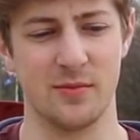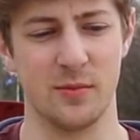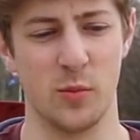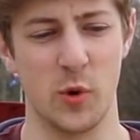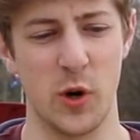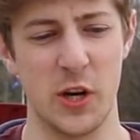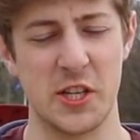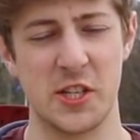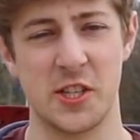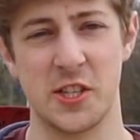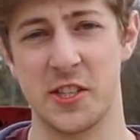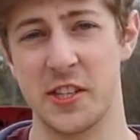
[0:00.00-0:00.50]

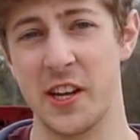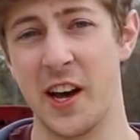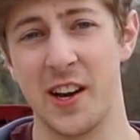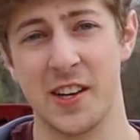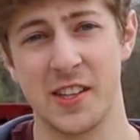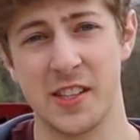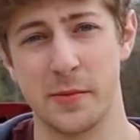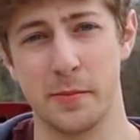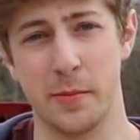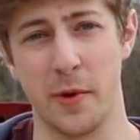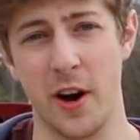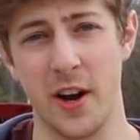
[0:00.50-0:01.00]
which
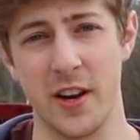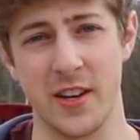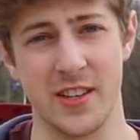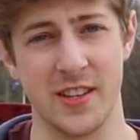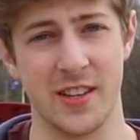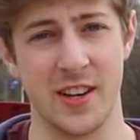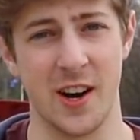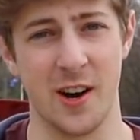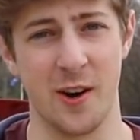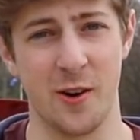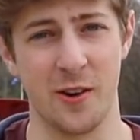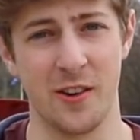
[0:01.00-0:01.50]
sucks. But you
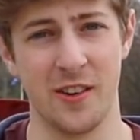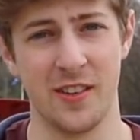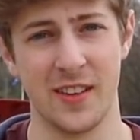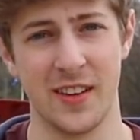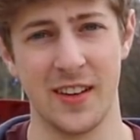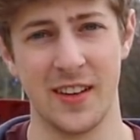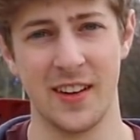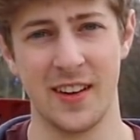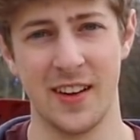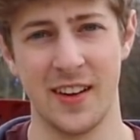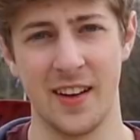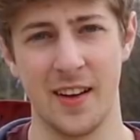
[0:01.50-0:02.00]
know,
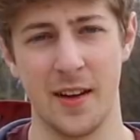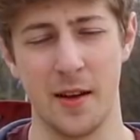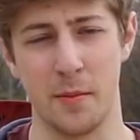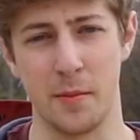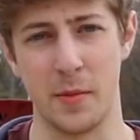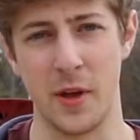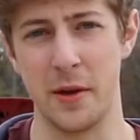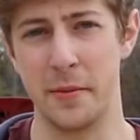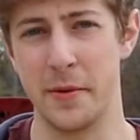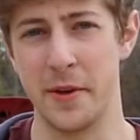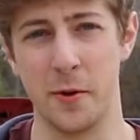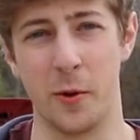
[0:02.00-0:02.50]

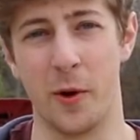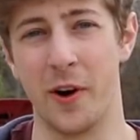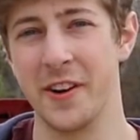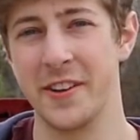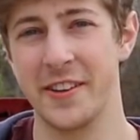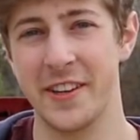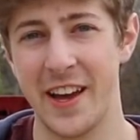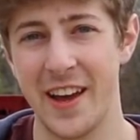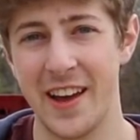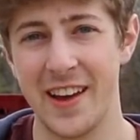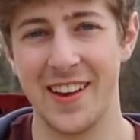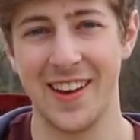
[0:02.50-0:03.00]
maybe one
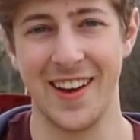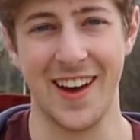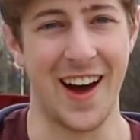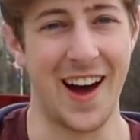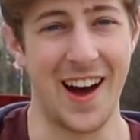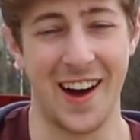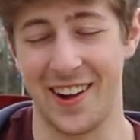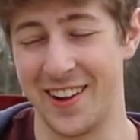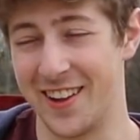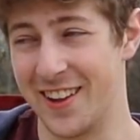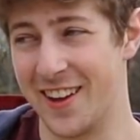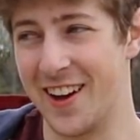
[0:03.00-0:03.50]
day
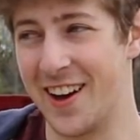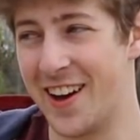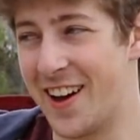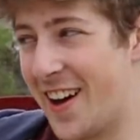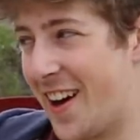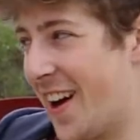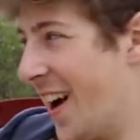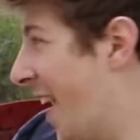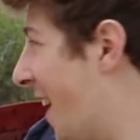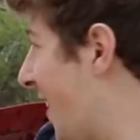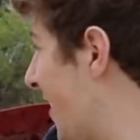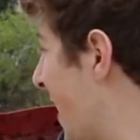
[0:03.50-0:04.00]

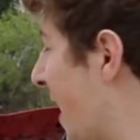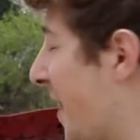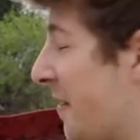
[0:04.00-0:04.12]
I'll